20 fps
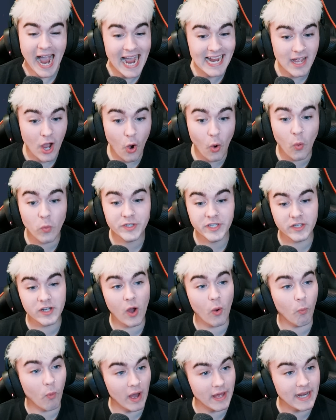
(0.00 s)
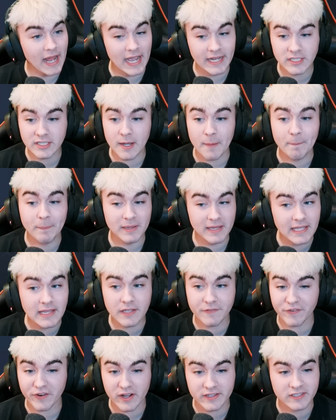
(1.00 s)
Oh, you know what? I completely
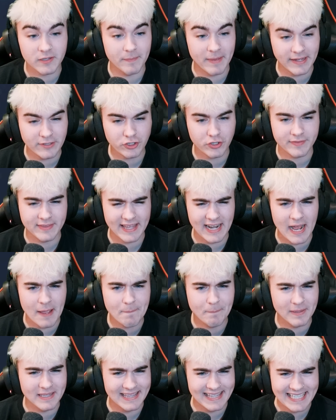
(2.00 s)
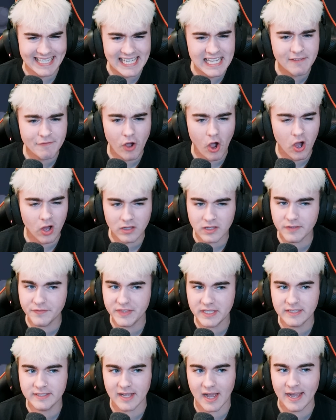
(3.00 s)
forgot to mention that I believe all of
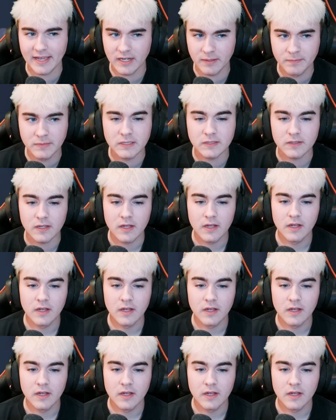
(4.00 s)
these items